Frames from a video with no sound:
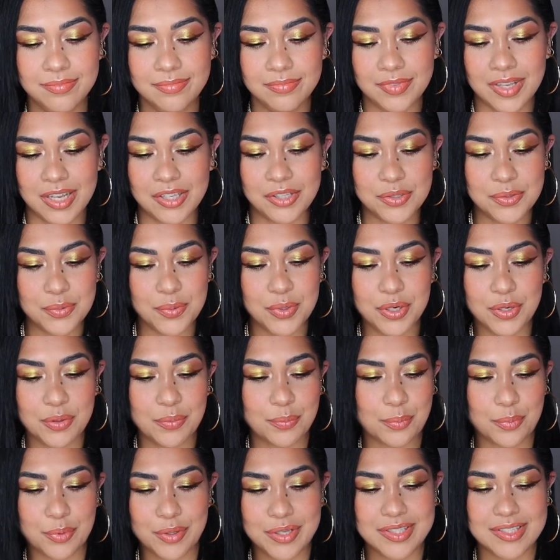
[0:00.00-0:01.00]
I just wanted
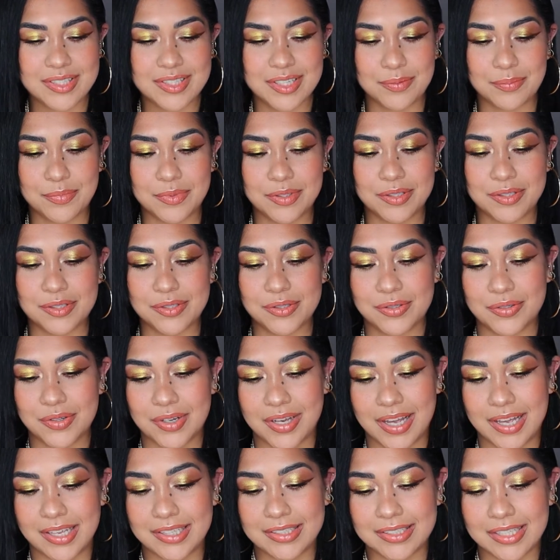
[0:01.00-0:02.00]
to bring something to you
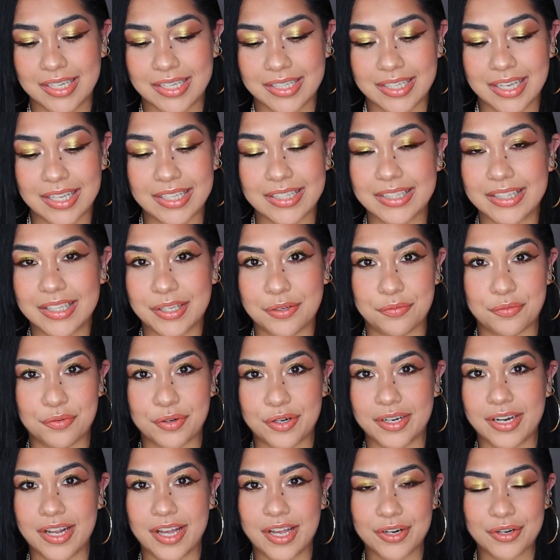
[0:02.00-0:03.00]
guys, like
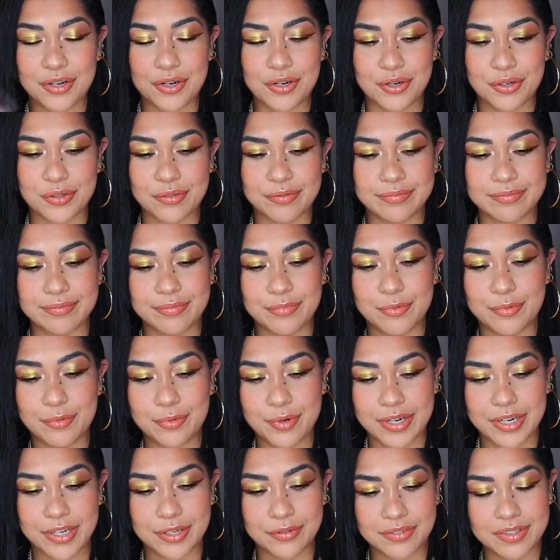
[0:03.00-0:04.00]
different, I don't know,
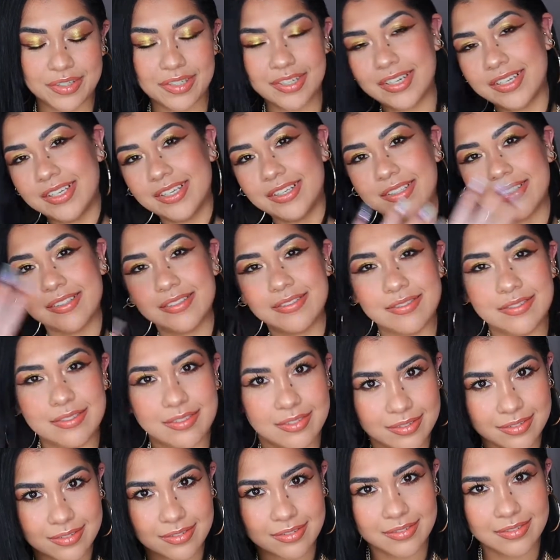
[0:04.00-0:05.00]
whatever.
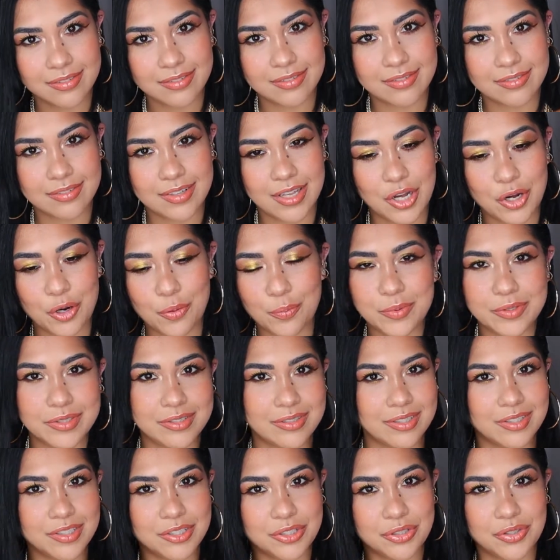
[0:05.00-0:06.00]
I hope it's
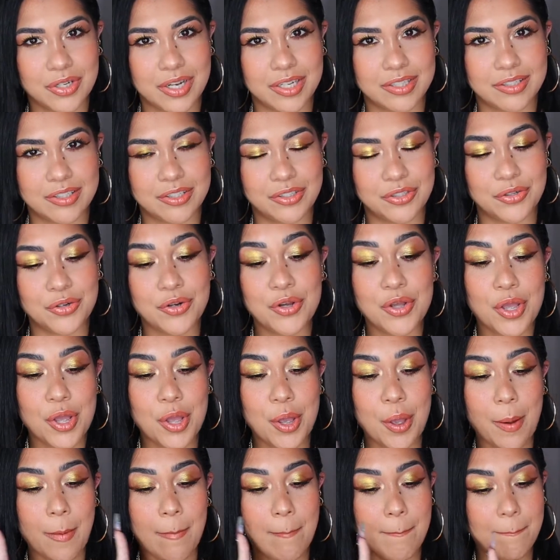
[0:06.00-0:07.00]
not distracting you.
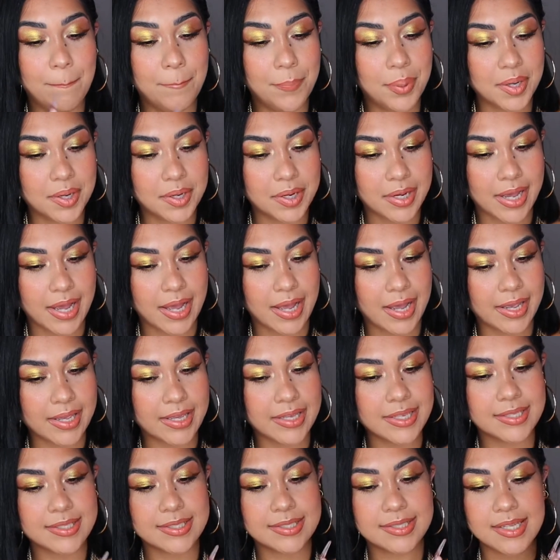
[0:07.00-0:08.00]
But
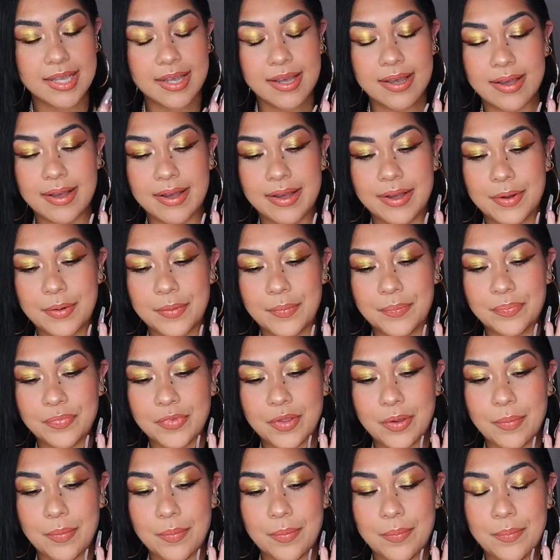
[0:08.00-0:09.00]
guys,
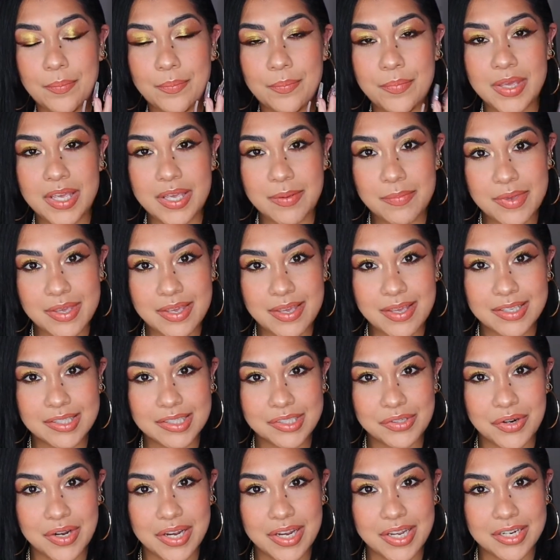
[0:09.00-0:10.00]
Mimi
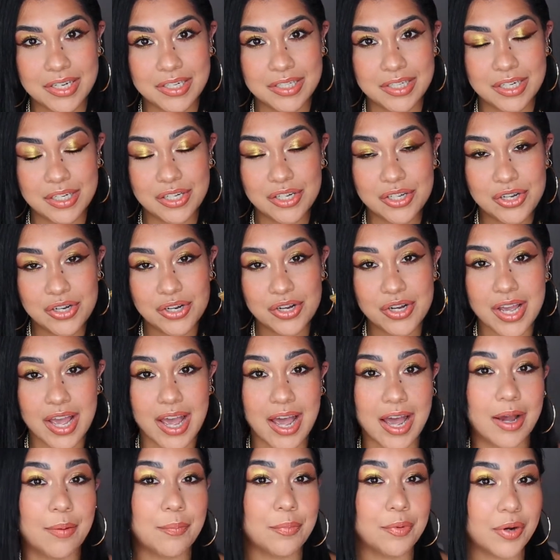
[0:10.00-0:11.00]
is creating a look,
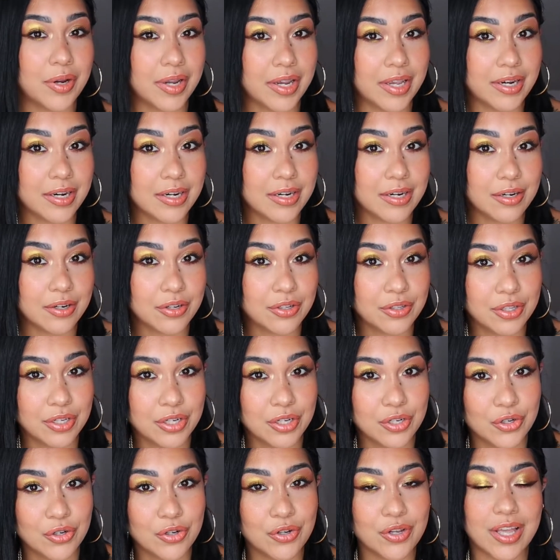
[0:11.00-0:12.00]
I'm creating another
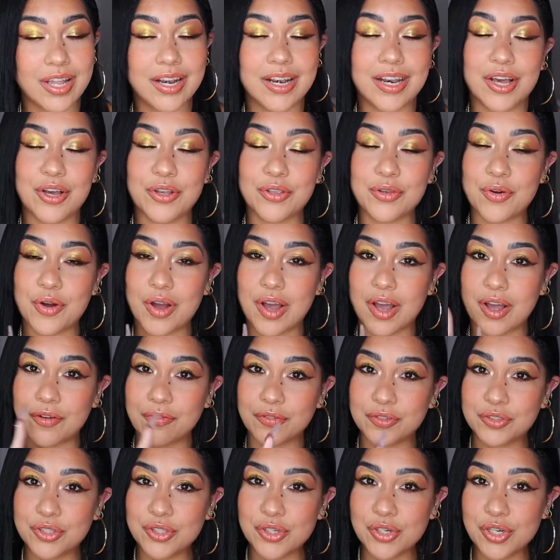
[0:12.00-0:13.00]
look, and now you
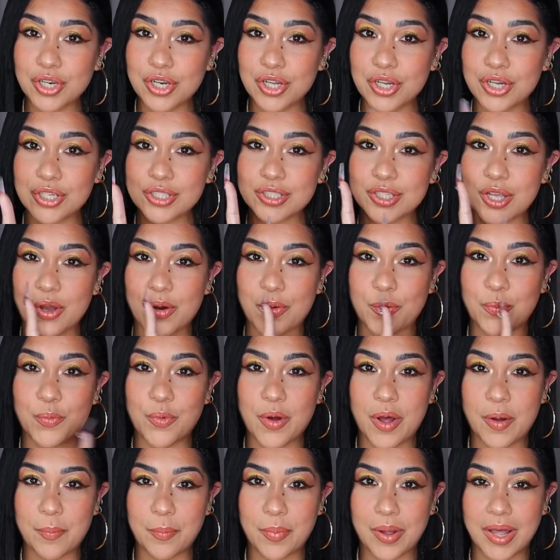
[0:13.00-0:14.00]
have two looks on
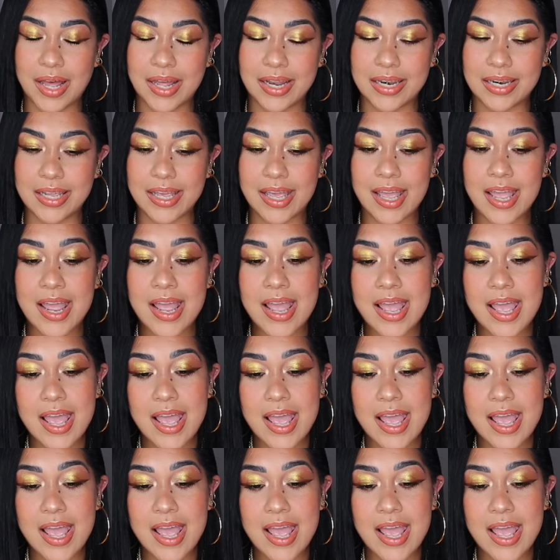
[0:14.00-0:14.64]
one palette.